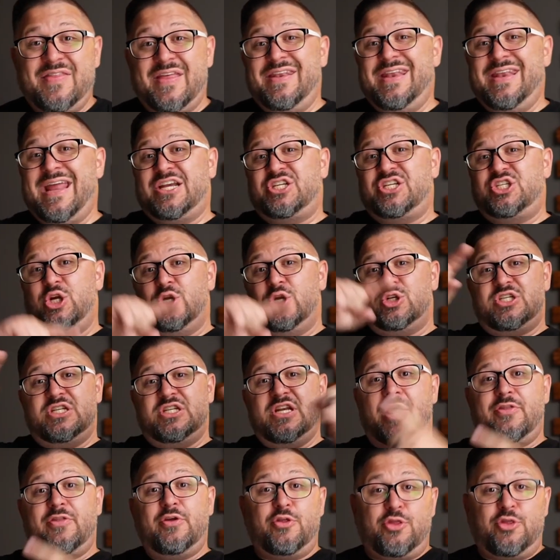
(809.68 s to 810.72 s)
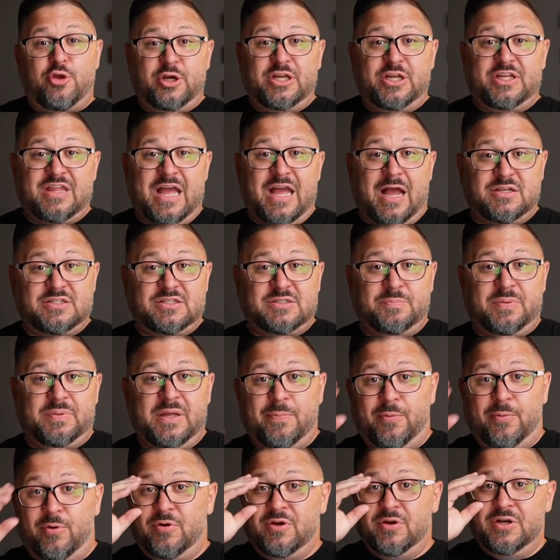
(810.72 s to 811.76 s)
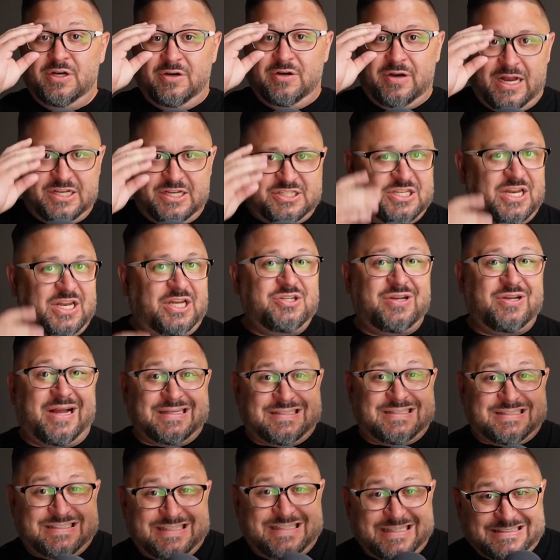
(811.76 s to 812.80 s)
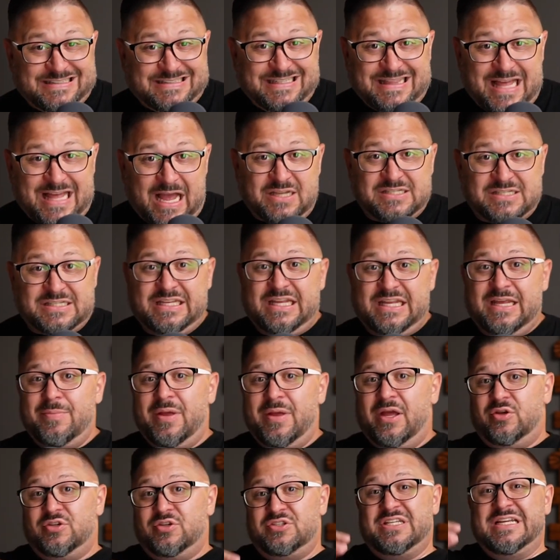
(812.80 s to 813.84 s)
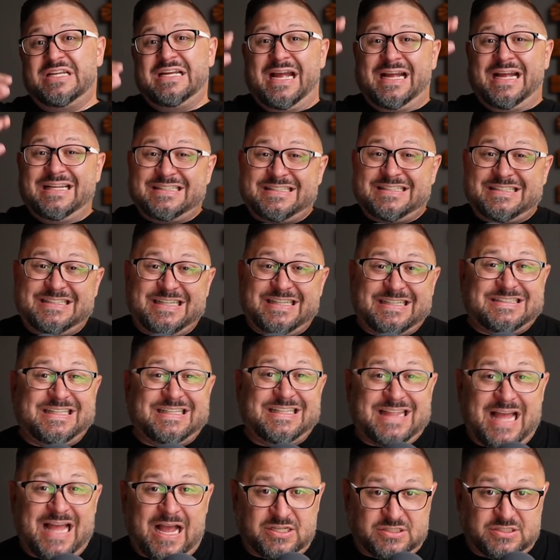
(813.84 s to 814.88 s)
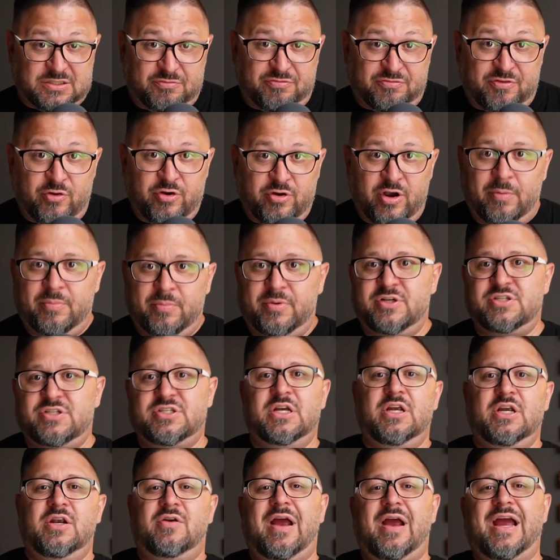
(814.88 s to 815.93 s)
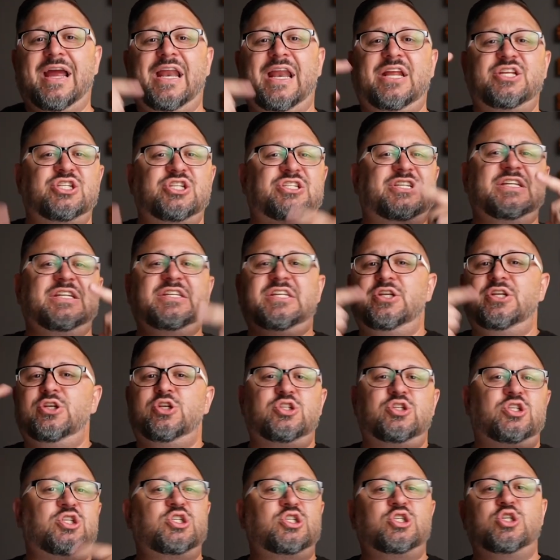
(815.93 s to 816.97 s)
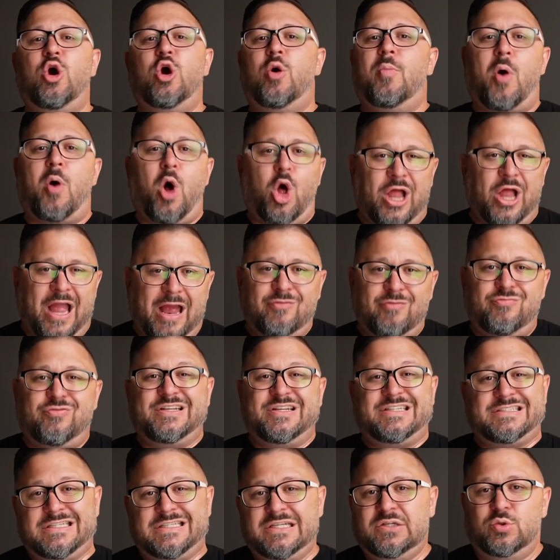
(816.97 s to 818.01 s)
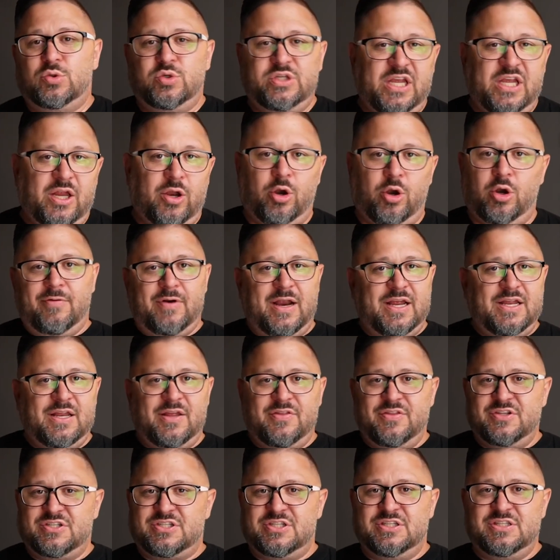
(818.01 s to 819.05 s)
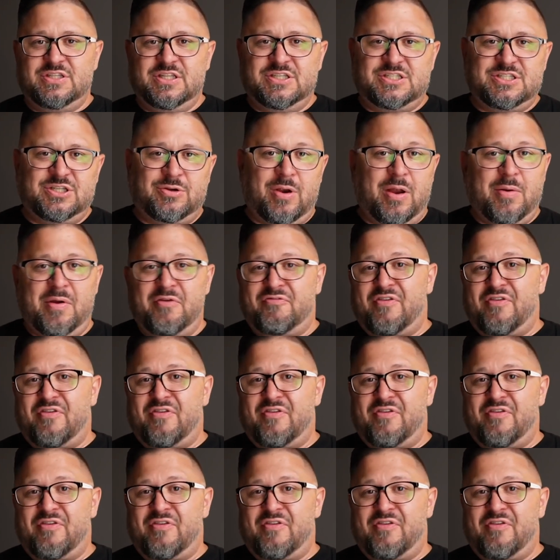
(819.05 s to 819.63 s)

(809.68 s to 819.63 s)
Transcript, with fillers: then next year it's another 30,000 people, right? So now you got 60,000 emails and 60,000 phone numbers, right? And it just continues to snowball every single year, right? Uh, this is this is a great way.